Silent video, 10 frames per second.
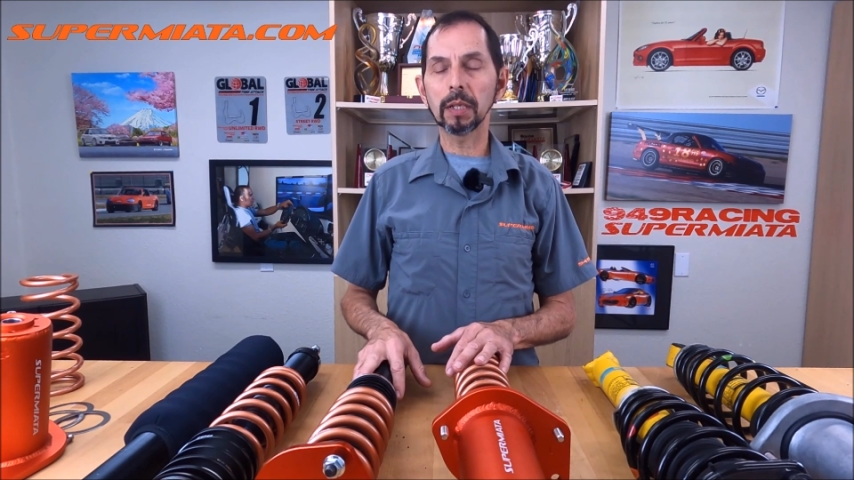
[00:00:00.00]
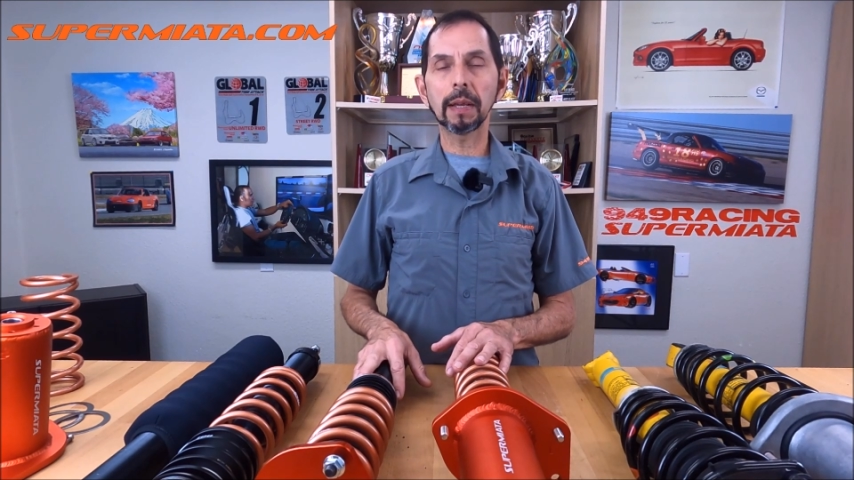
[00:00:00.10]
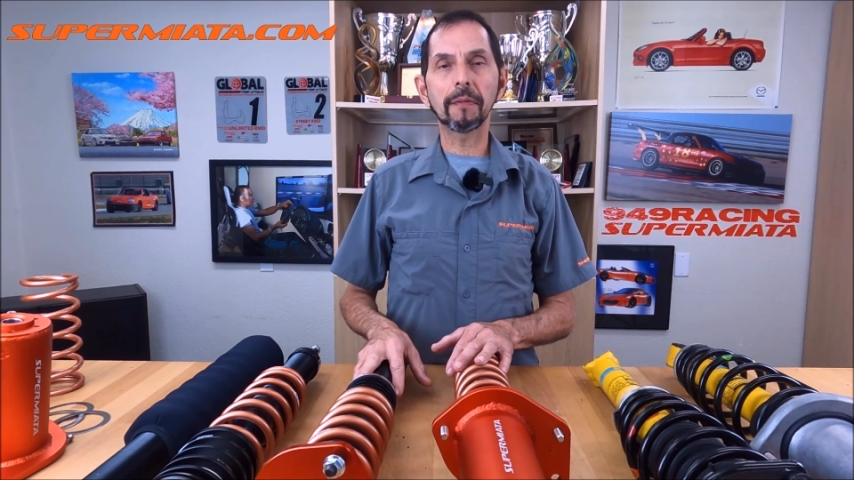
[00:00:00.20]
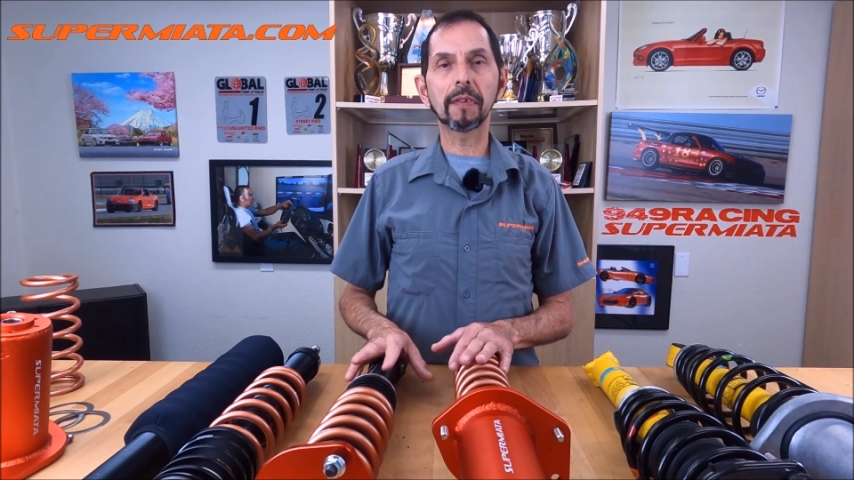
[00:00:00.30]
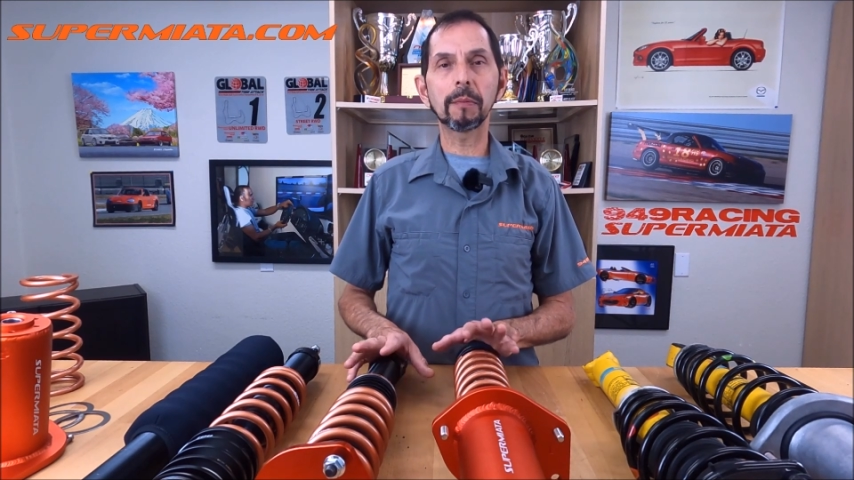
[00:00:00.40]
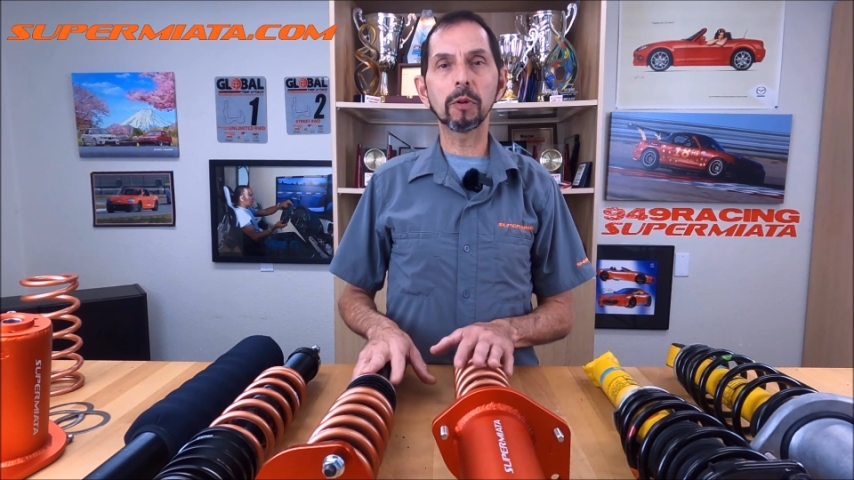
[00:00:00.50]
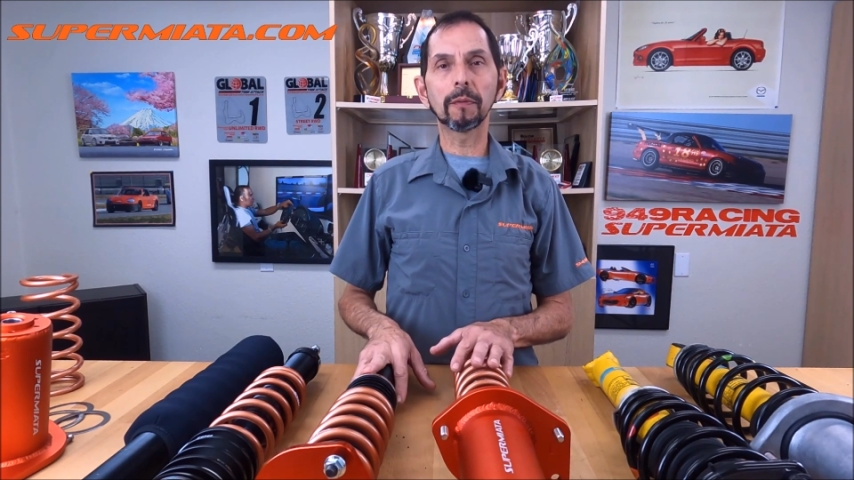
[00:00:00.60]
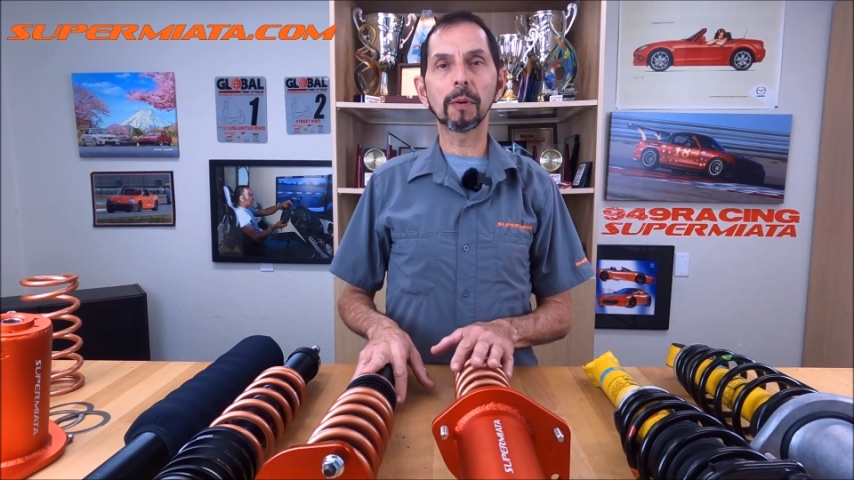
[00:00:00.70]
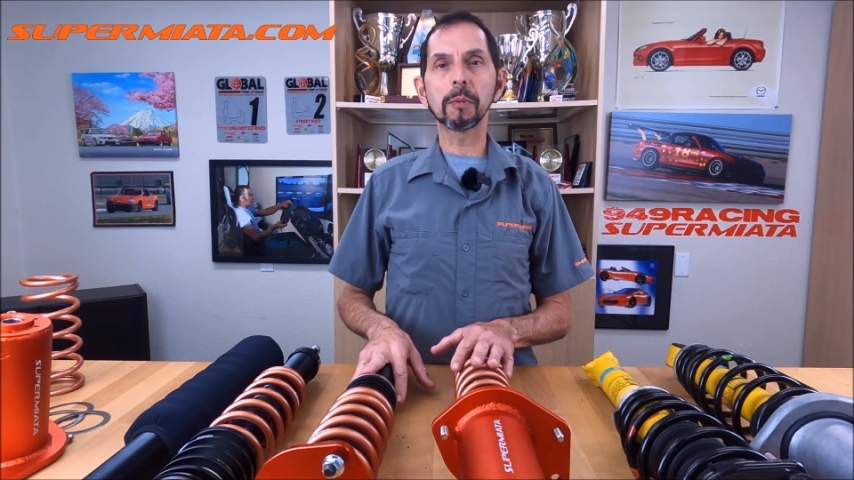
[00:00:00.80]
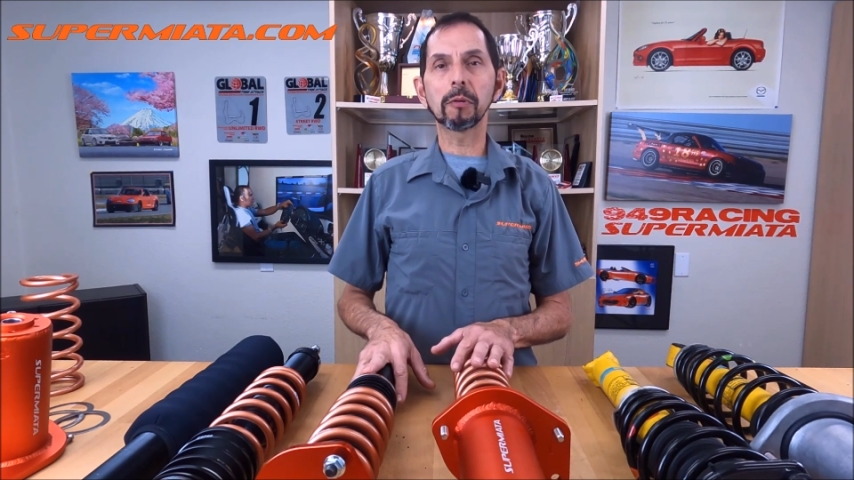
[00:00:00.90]
they've seemed to
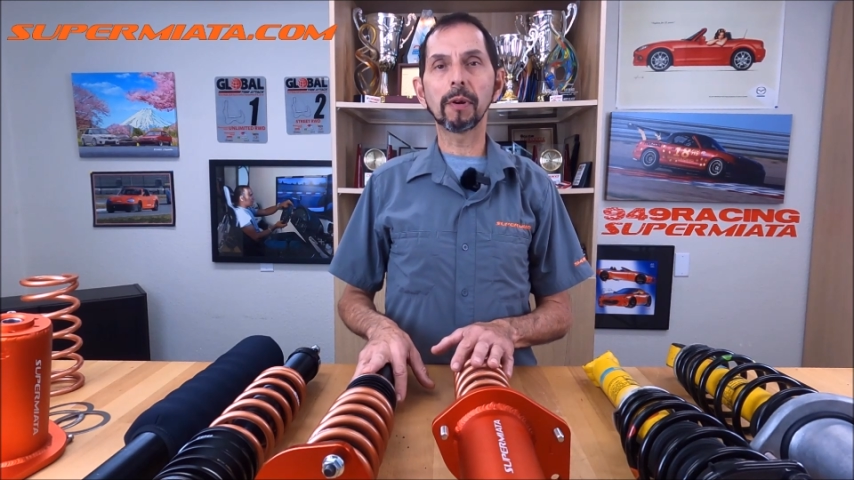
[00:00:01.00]
have earned a